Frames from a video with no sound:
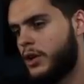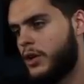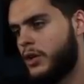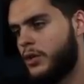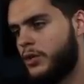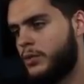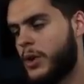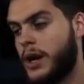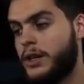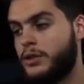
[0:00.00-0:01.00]
Oh
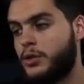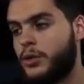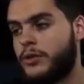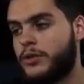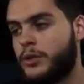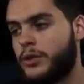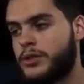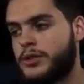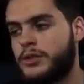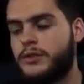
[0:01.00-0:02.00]
my lord, of
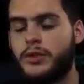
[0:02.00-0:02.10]
course, of